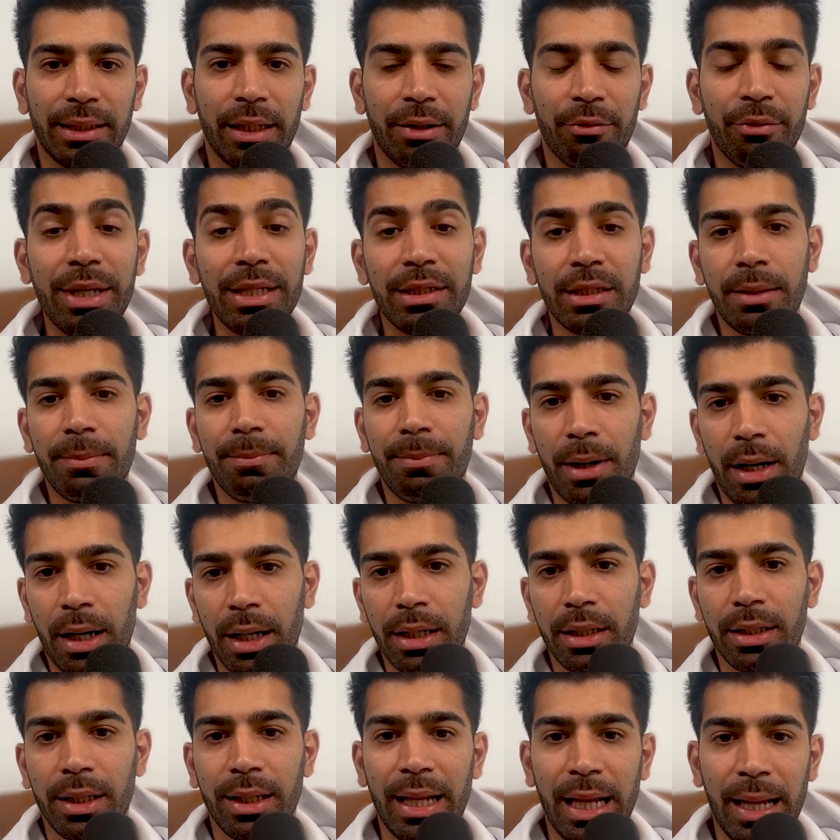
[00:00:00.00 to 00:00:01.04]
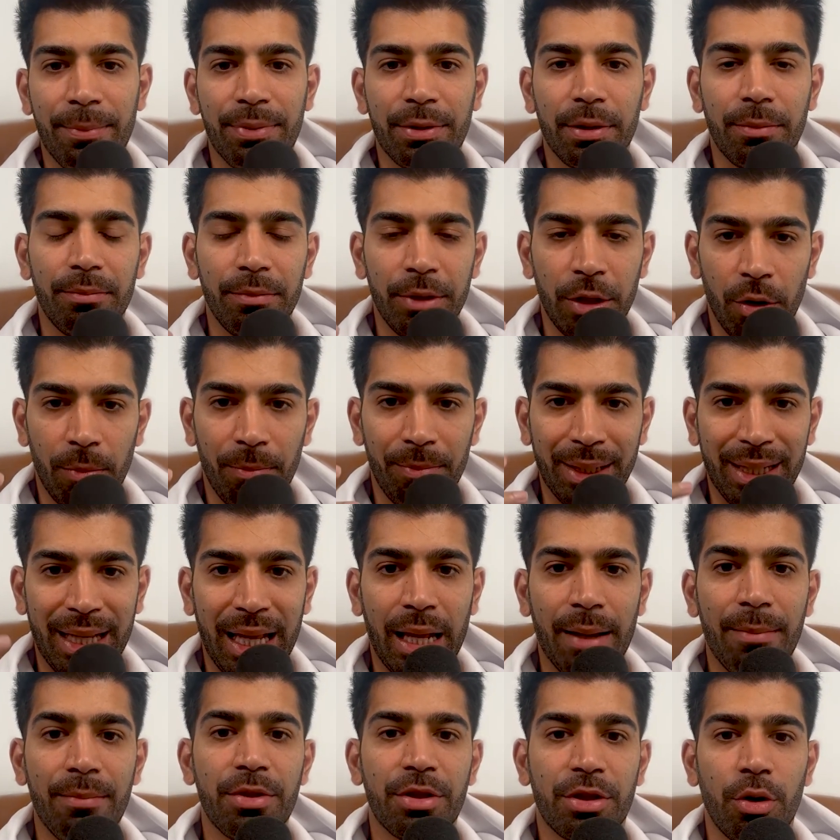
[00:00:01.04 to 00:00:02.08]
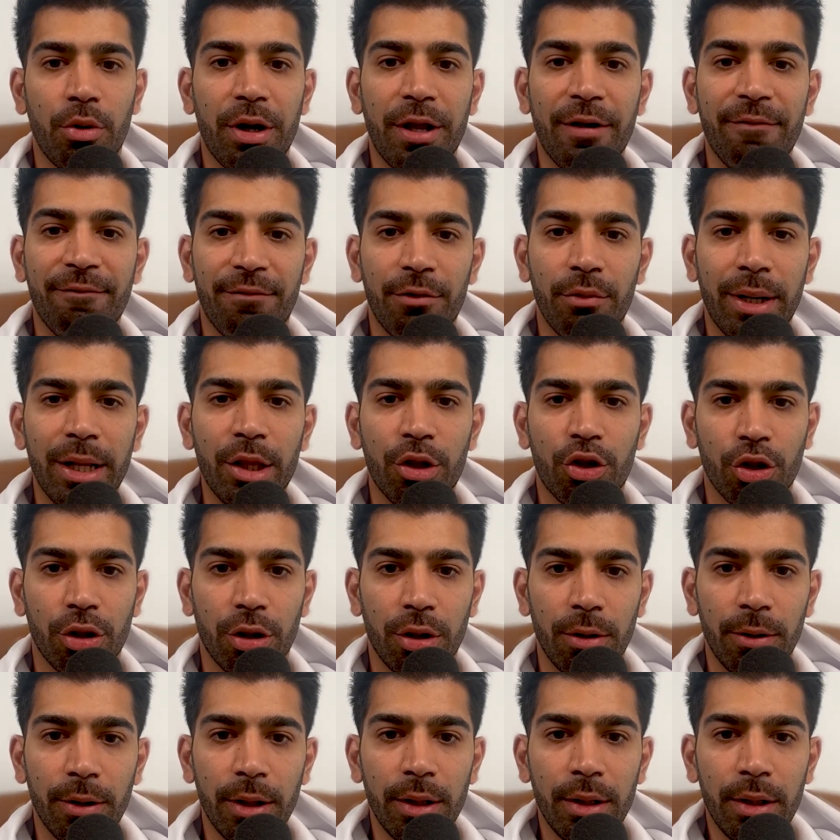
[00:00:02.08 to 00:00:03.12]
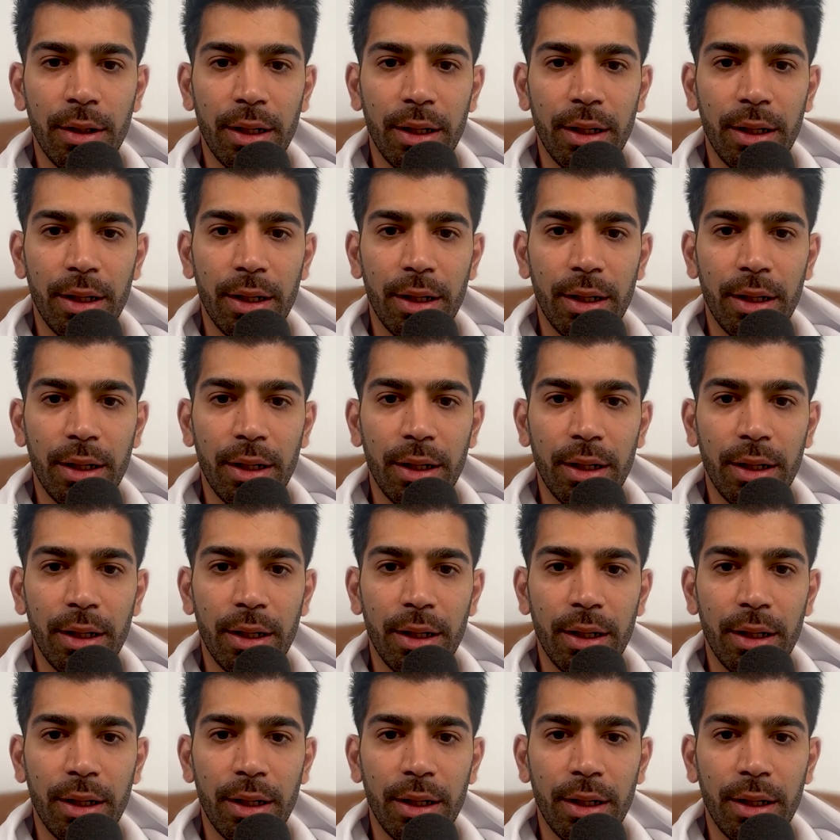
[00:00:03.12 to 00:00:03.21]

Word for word: The reason Punks and Apes, you know, became so influential